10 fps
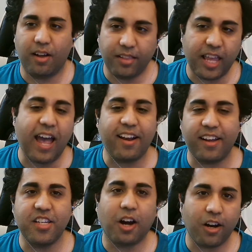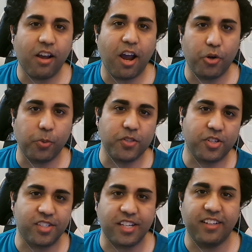That and Todd Howard was
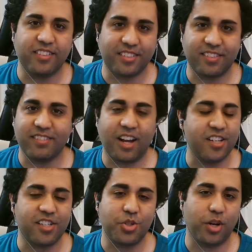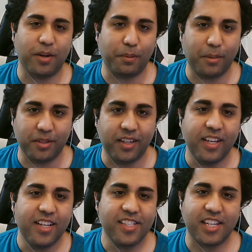on set, constantly trying to probably
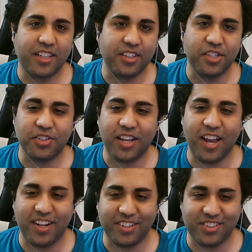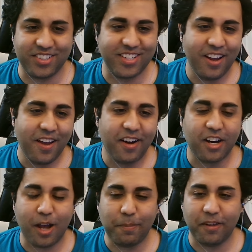sell each of the actors a
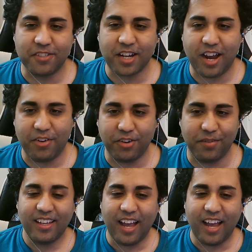copy of Skyrim.